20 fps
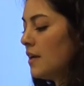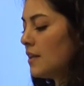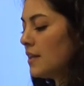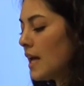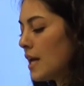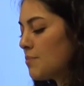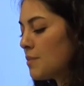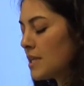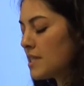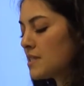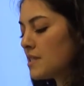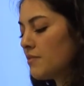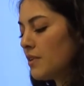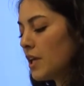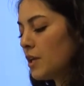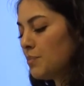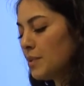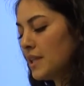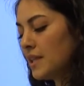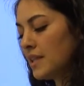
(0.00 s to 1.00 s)
that means
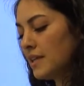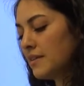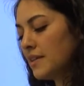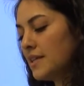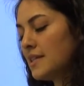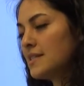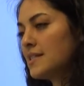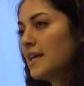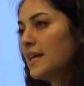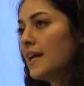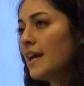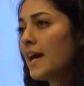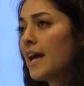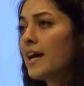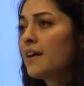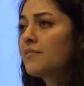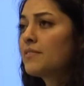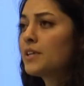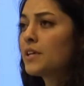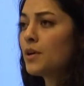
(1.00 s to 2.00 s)
developing theories that
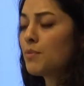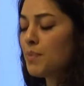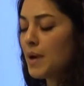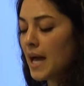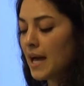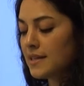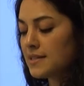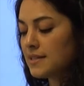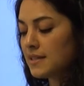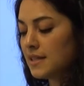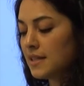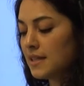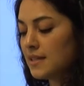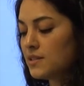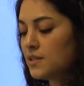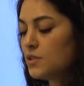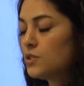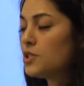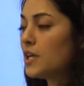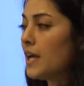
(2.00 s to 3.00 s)
have the capacity
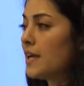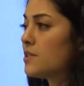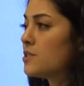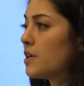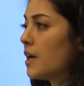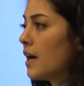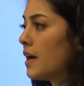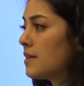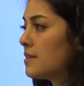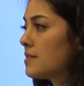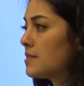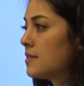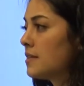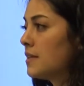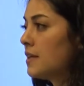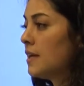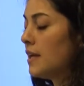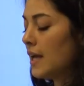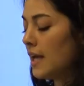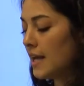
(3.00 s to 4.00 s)
to change us
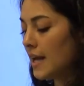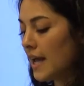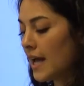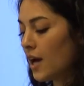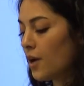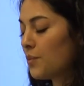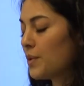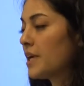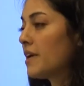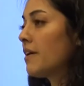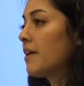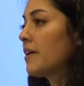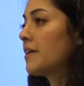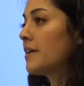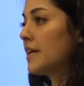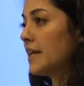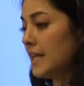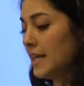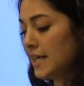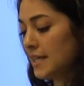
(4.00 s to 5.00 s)
and how we
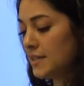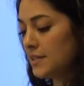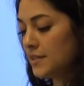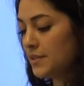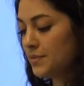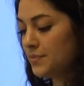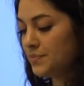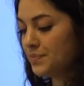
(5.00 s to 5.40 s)
are in it.